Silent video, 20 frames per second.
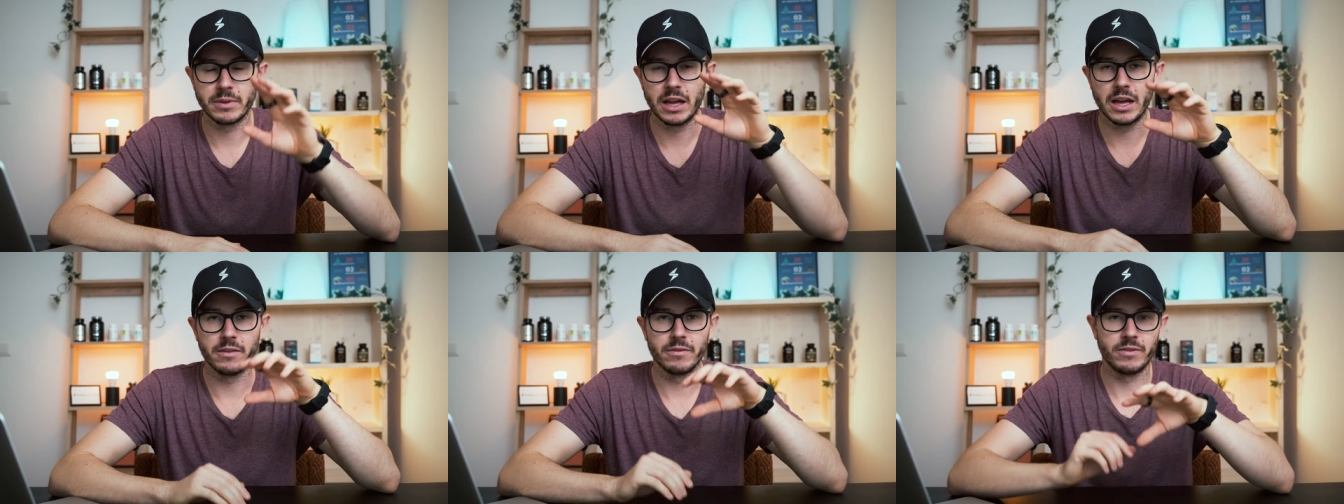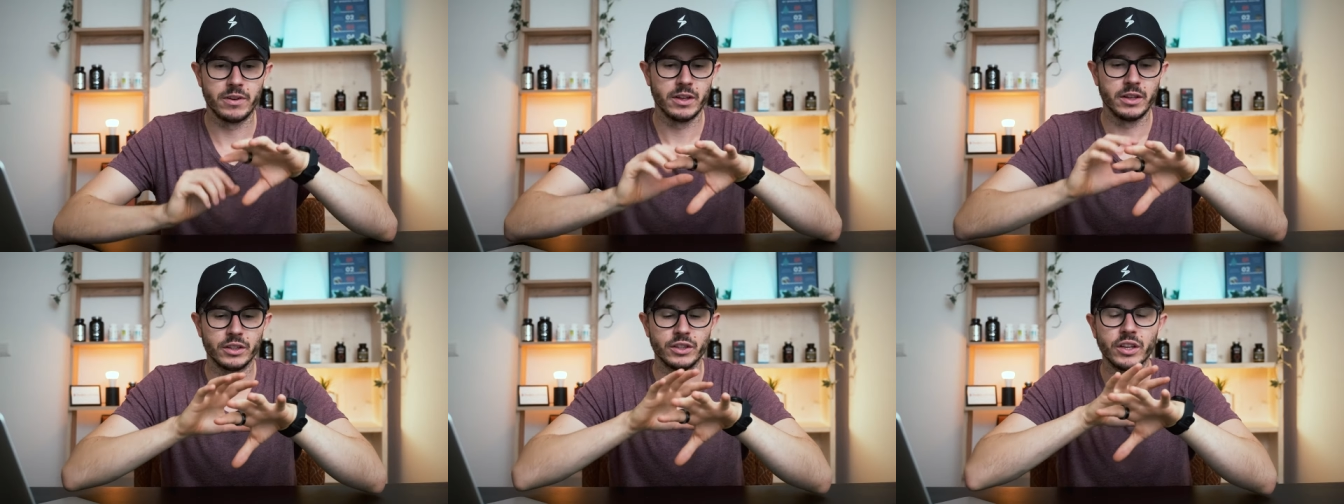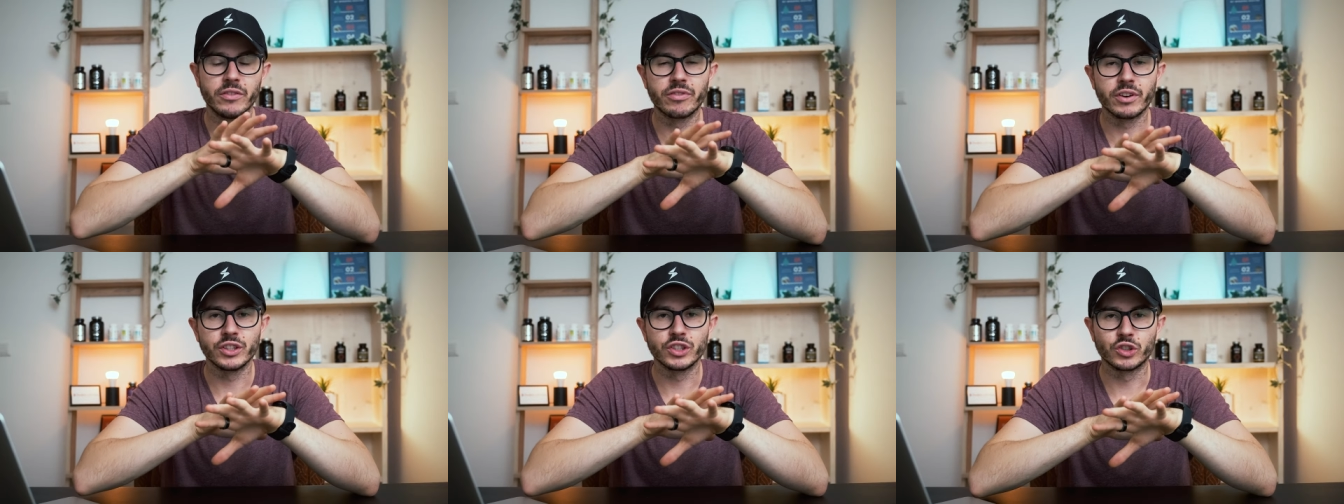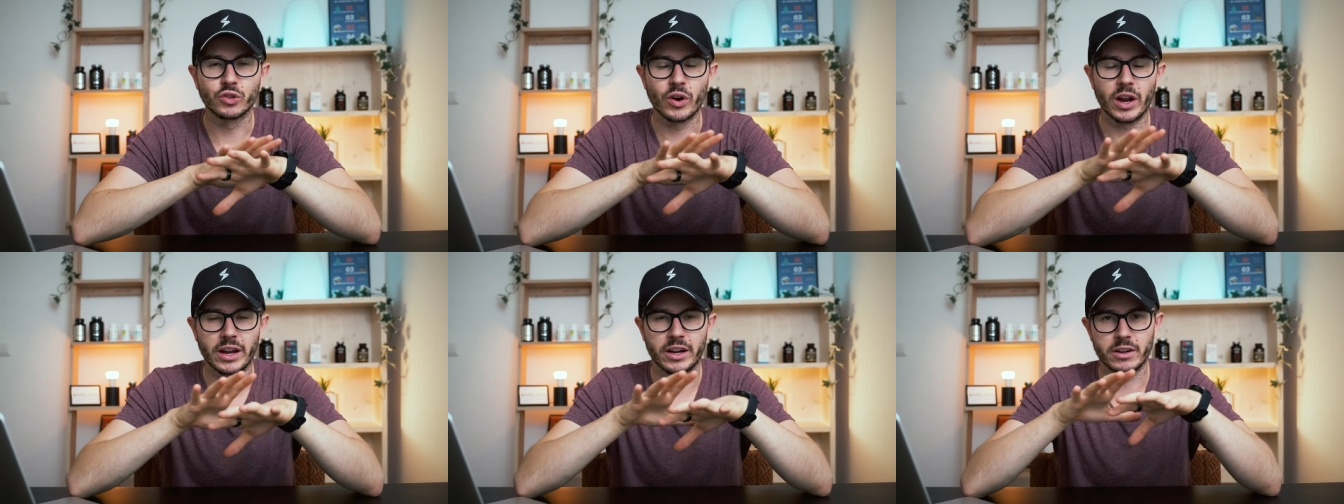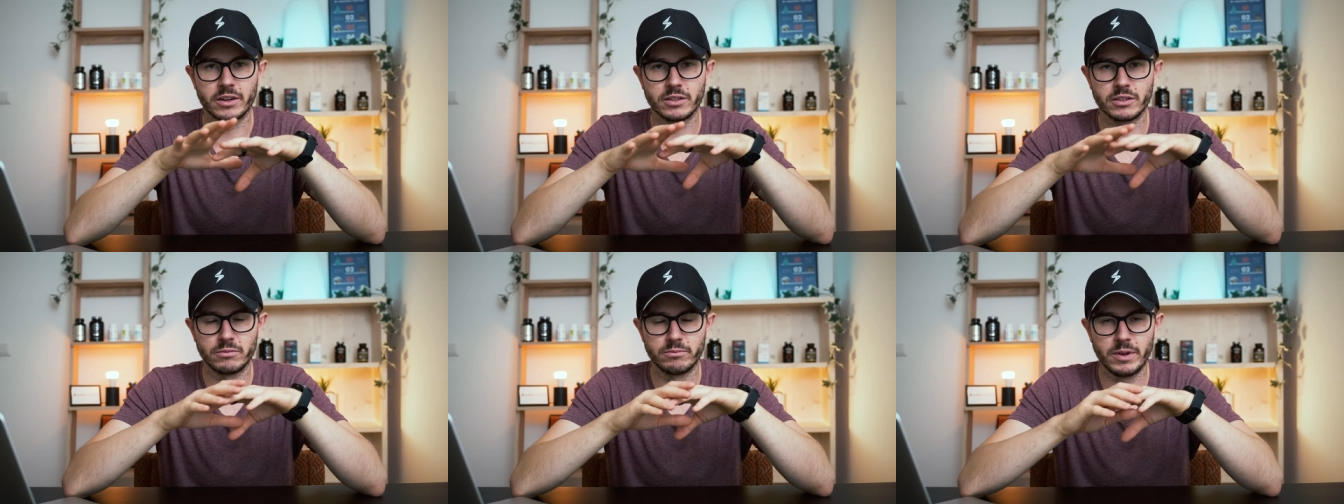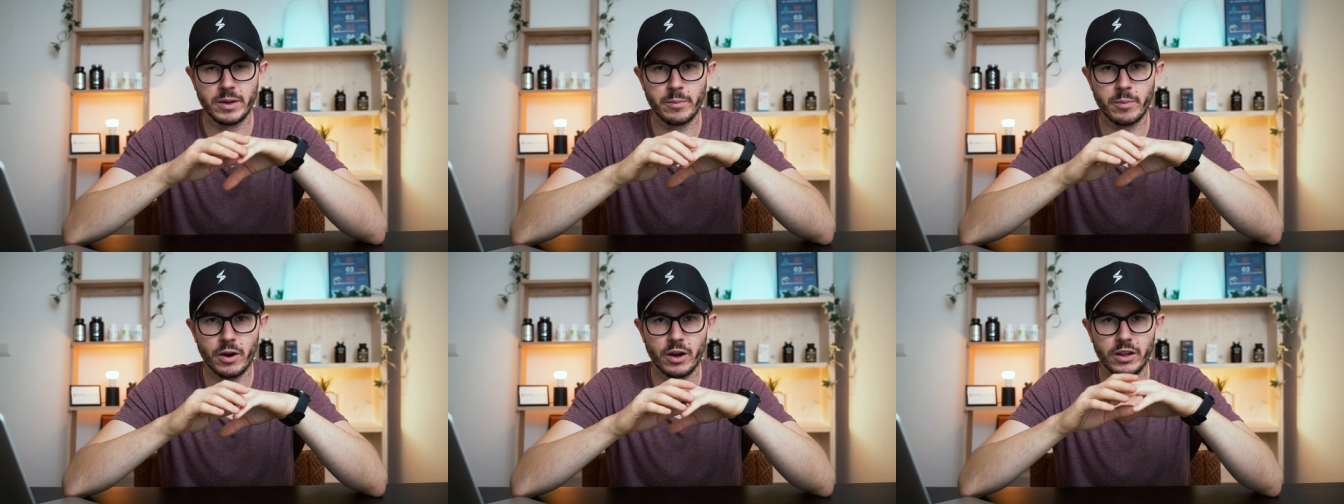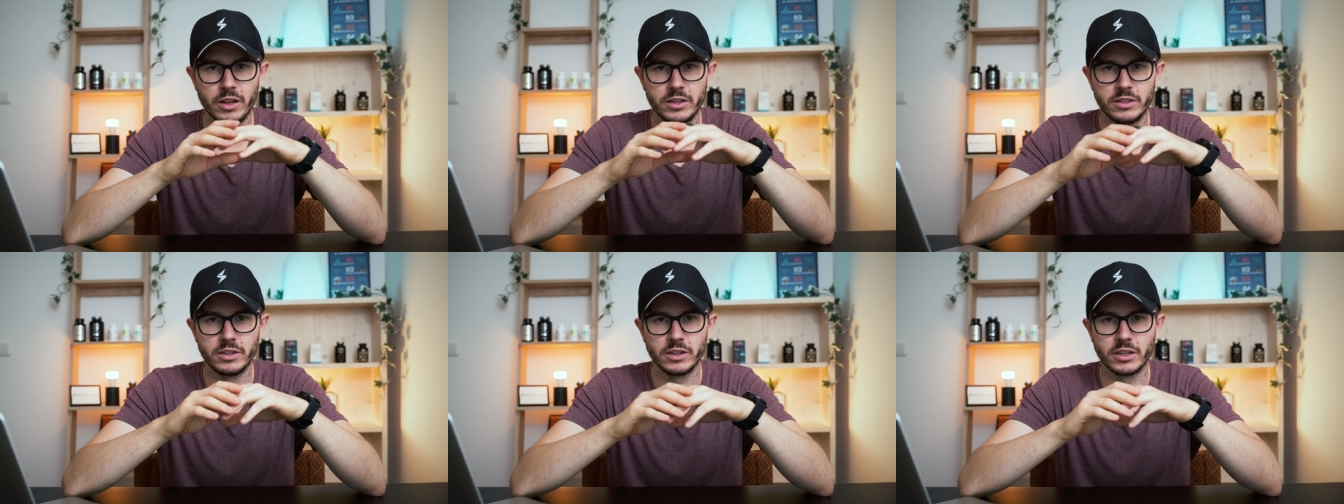I have different trackers on my
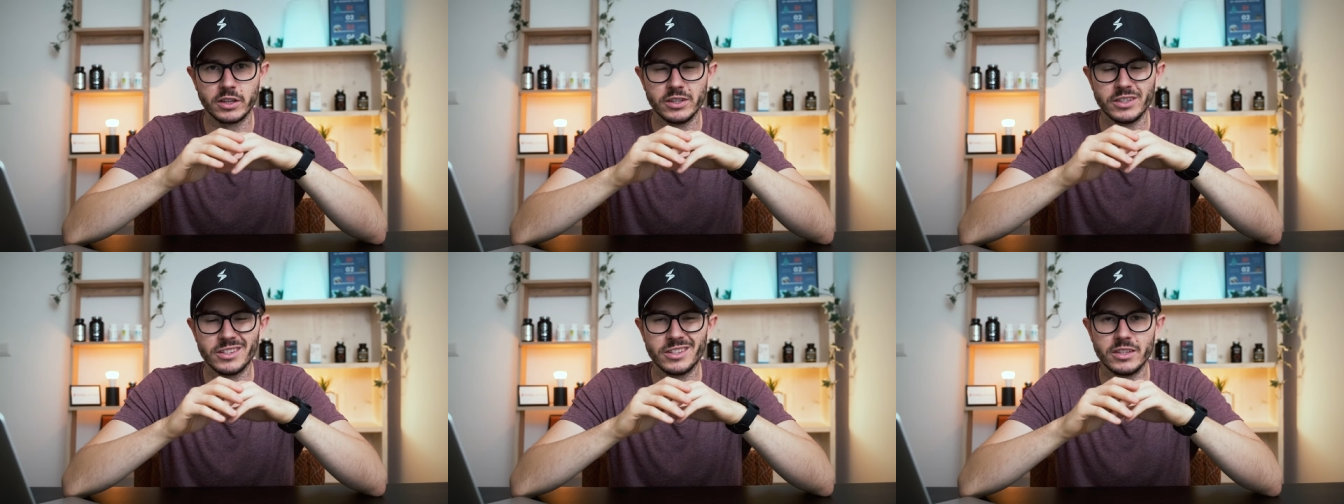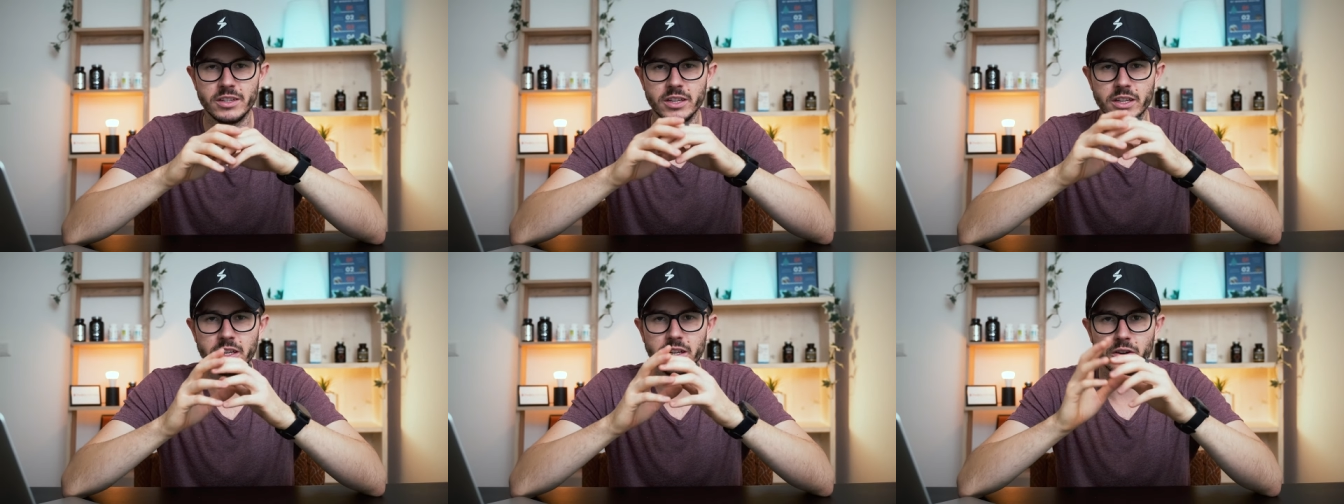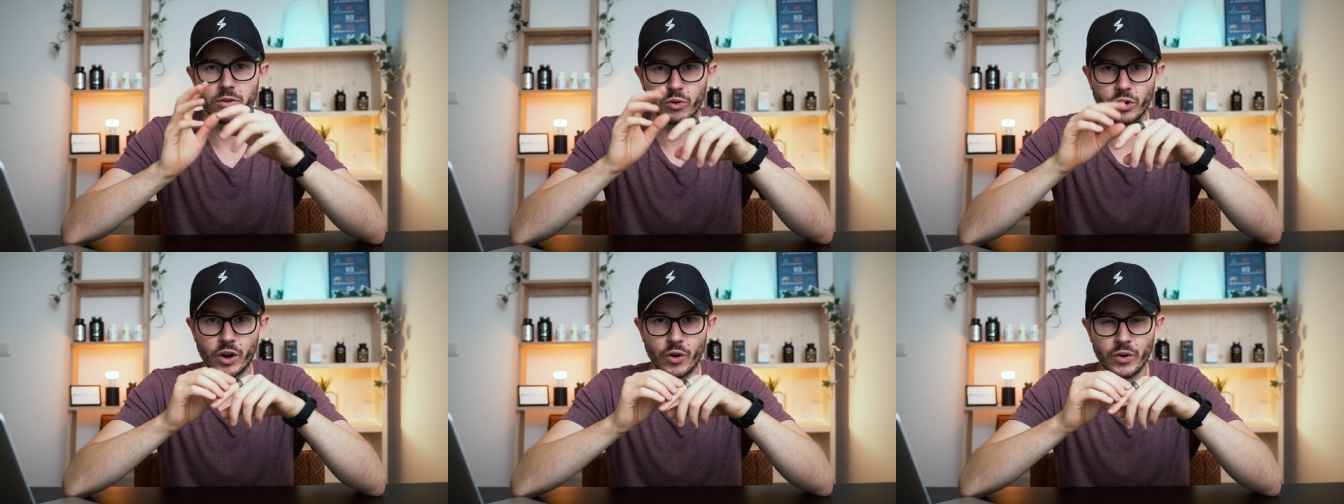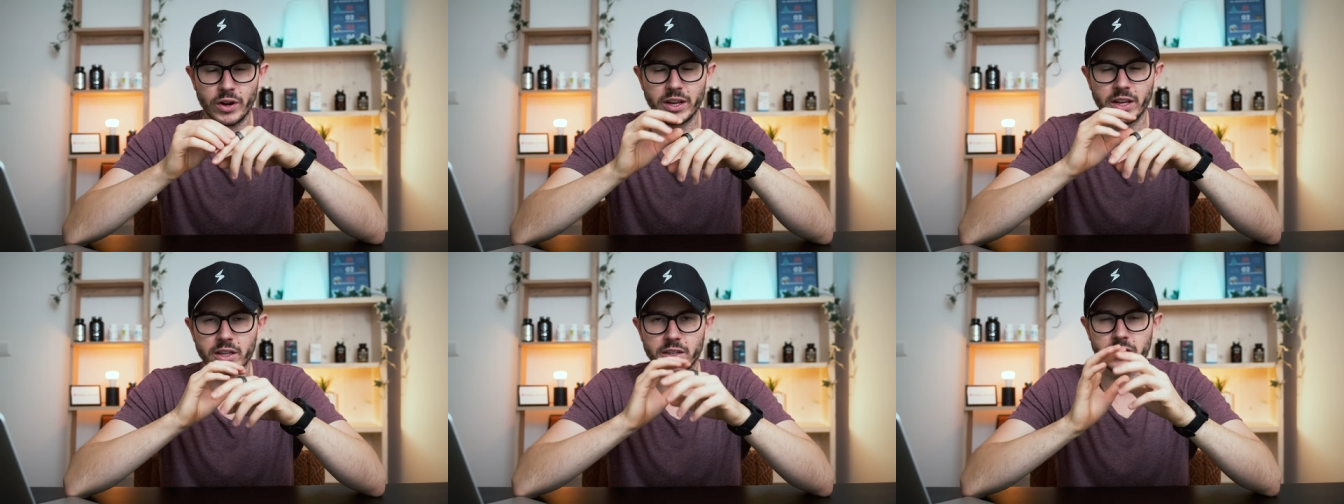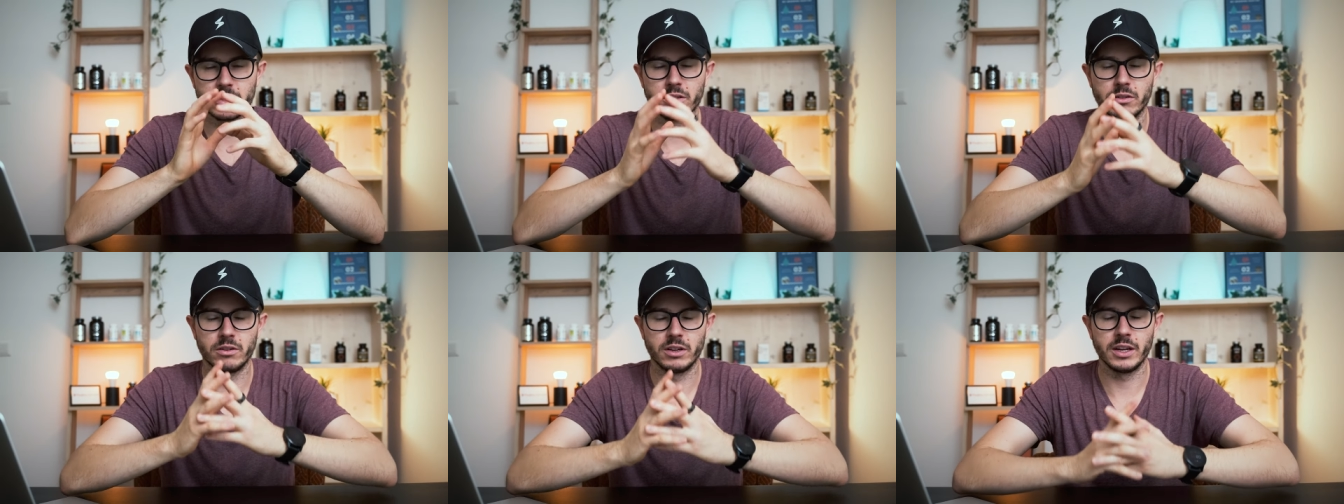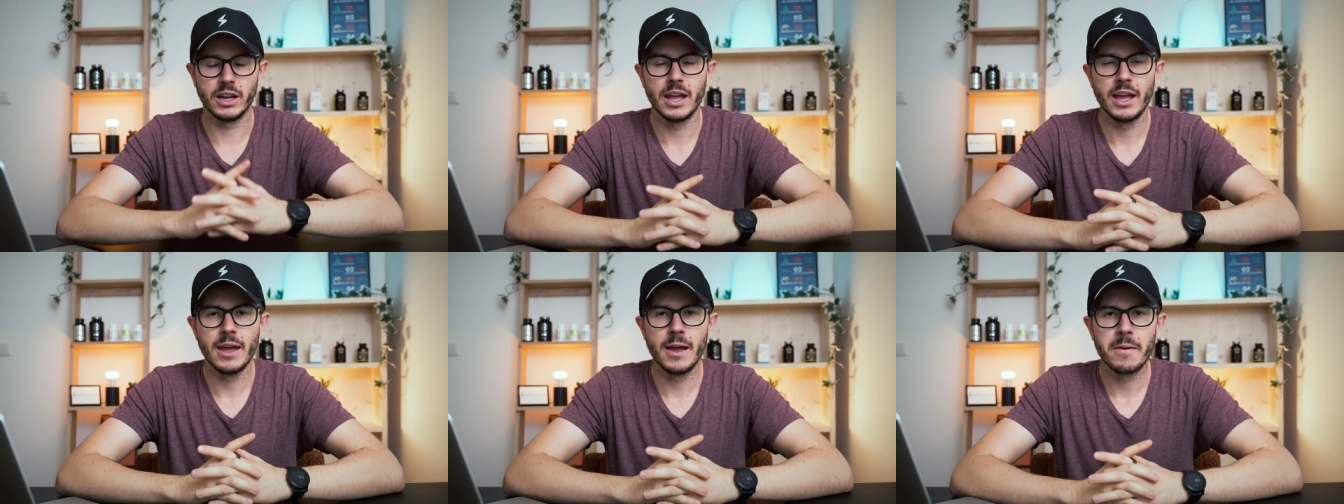body, as you can see, Oura Ring and so on.